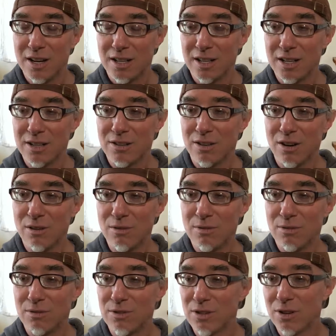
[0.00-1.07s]
Then you
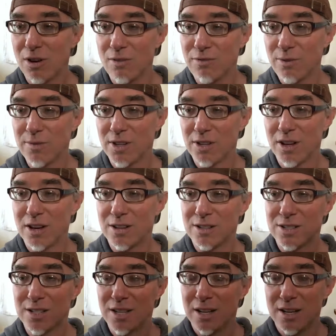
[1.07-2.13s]
go from the
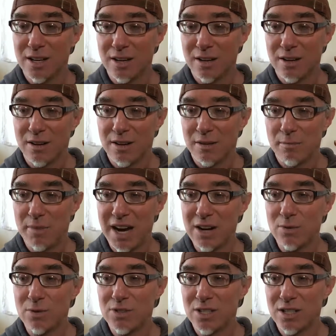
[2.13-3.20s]
lungs
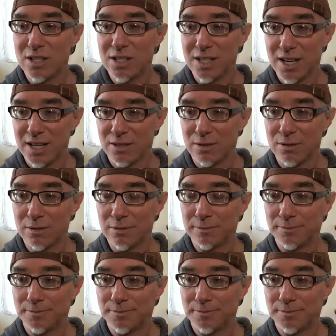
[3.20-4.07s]
backwards in the cycle.